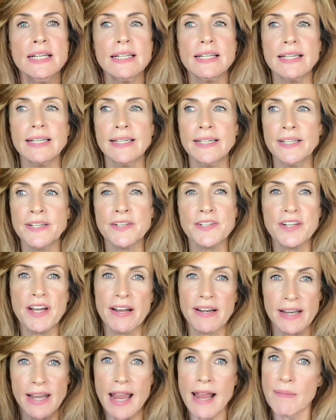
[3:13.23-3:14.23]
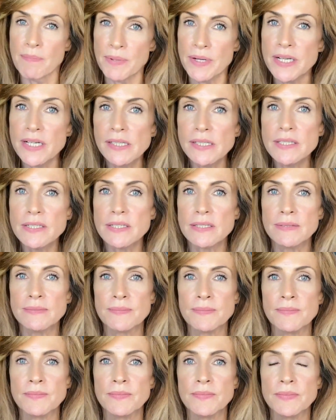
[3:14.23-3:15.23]
and unhappiness,
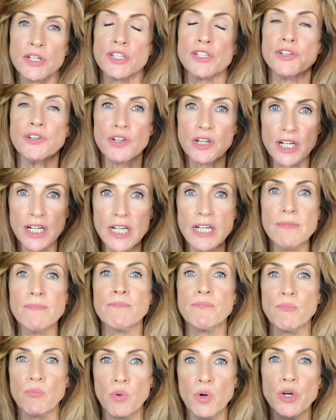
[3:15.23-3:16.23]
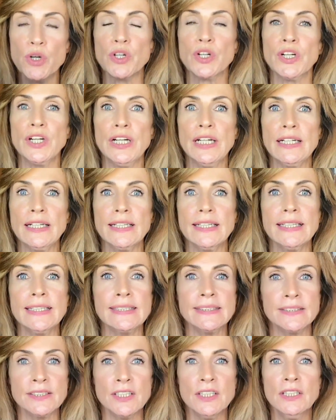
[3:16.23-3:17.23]
you keep working
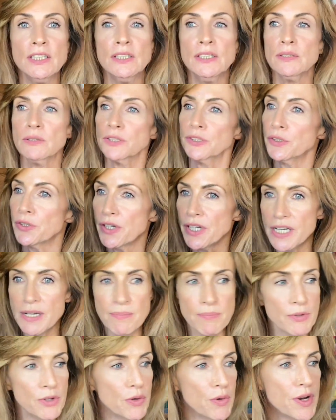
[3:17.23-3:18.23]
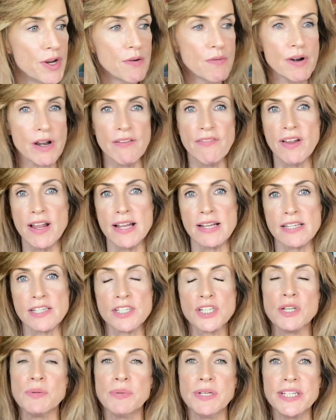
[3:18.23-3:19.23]
and you keep doing whatever has
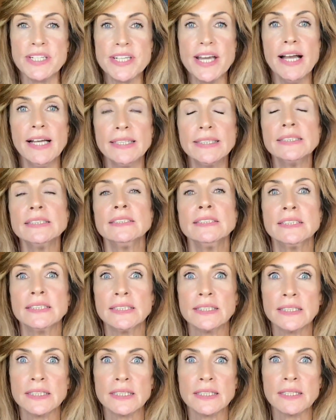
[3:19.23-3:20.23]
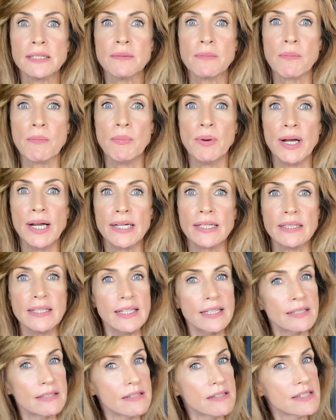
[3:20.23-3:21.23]
to be done, but
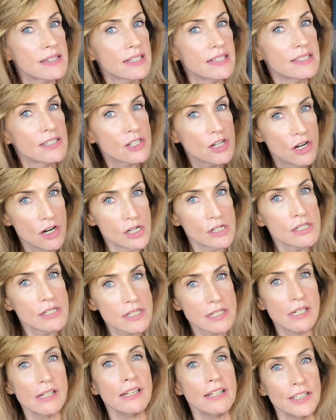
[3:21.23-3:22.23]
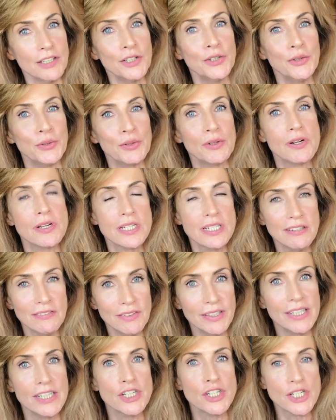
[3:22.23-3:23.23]
it's costing you, because
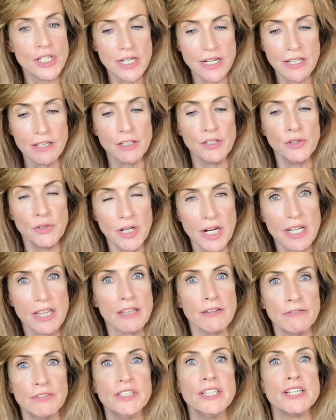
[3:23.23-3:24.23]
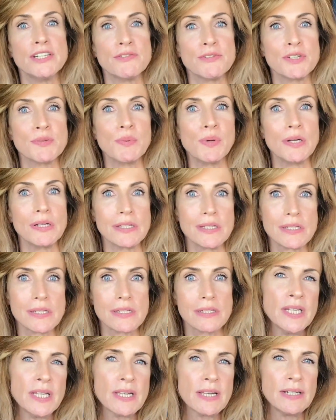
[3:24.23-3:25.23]
eventually you get the freeze response.
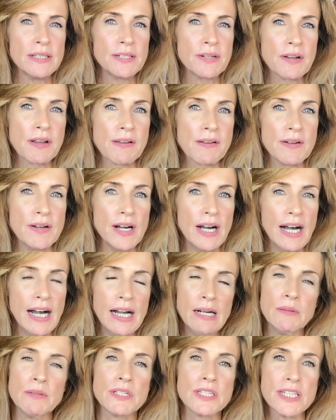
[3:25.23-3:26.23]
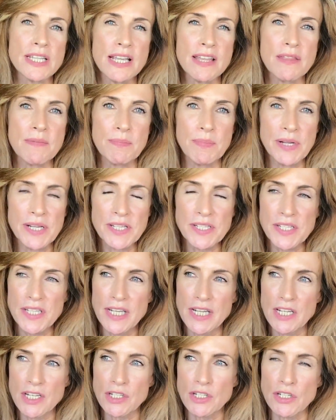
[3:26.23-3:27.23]
I would say the best thing
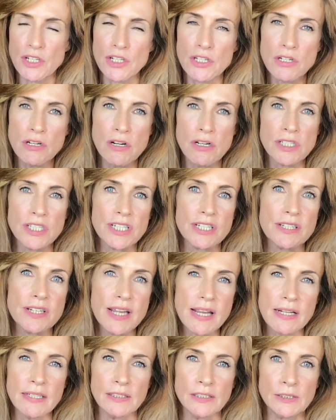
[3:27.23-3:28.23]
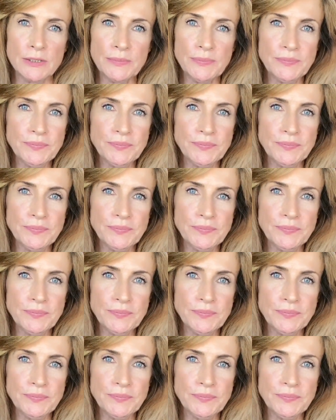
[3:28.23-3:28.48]
is to start to tackle